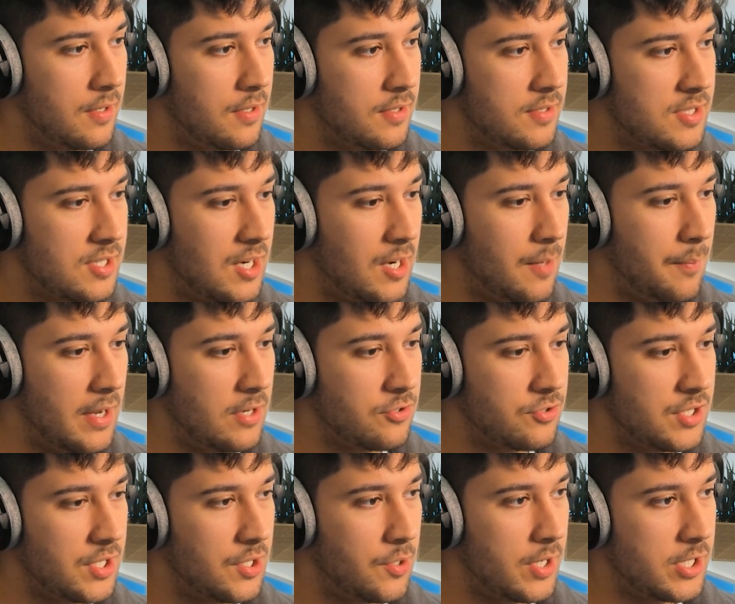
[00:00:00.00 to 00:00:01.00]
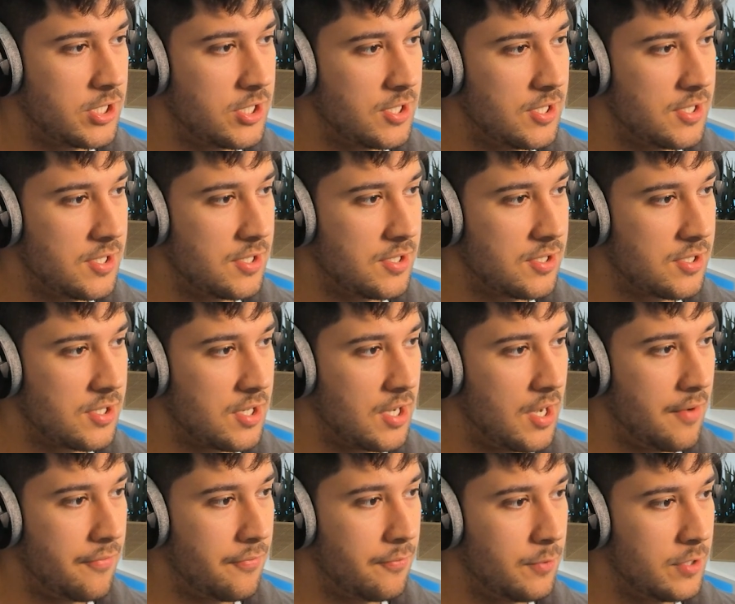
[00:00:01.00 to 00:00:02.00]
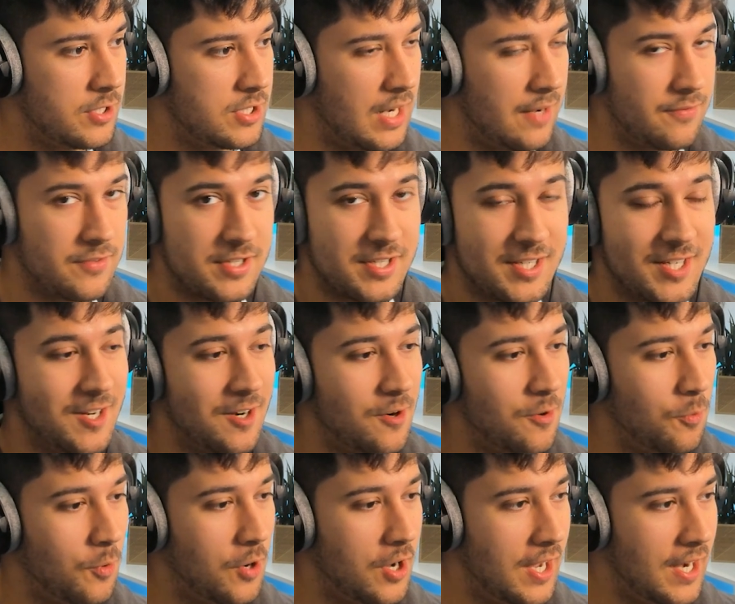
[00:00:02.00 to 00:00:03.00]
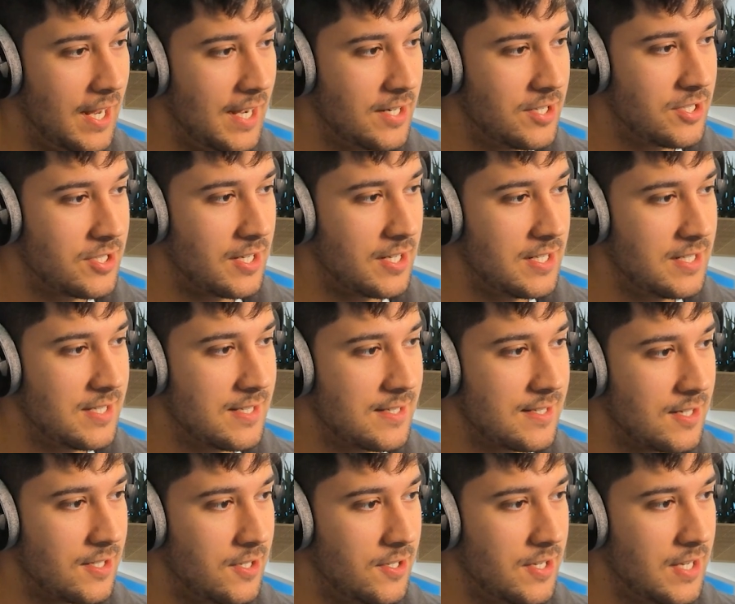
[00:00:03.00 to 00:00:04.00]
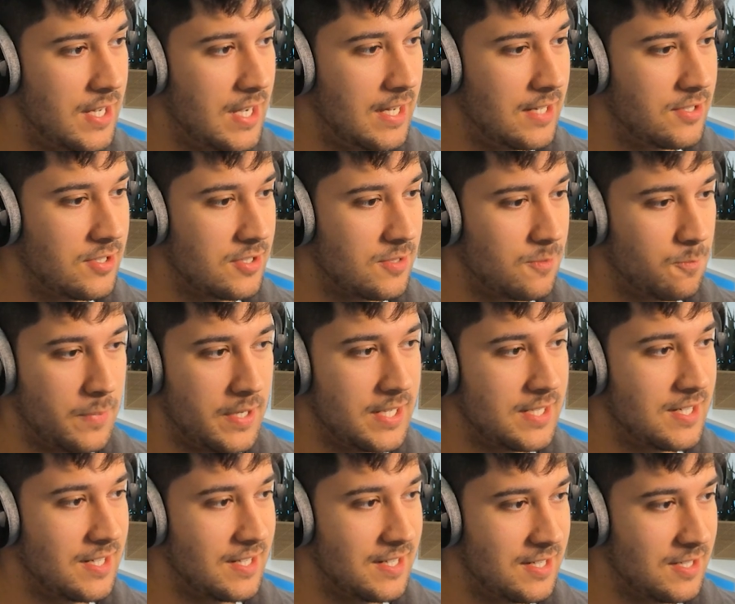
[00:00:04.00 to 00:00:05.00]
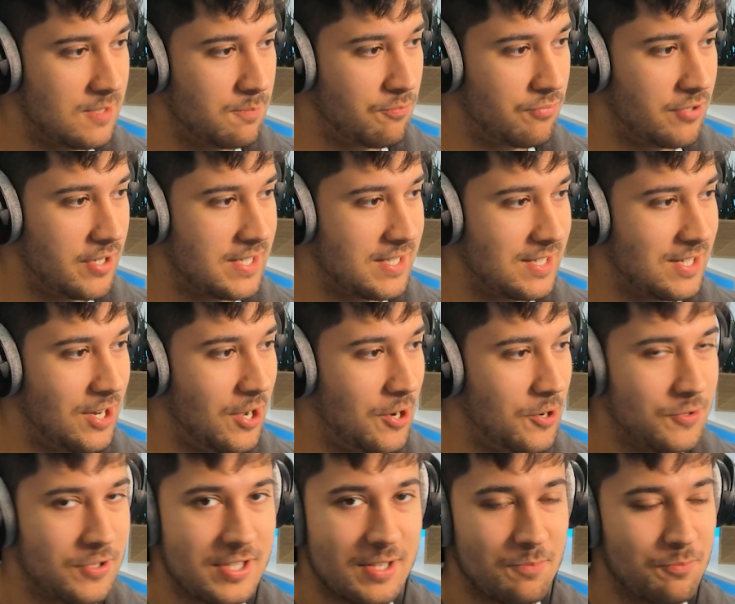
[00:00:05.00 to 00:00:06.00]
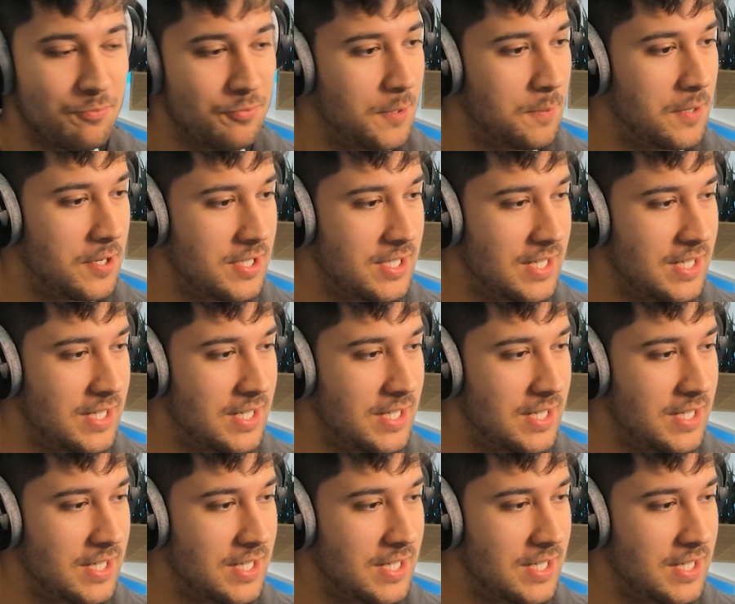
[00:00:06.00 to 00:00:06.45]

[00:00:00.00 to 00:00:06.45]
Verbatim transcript: telemetry questions and stuff, which I haven't seen in a while actually. So yeah, just basically just press no to pretty much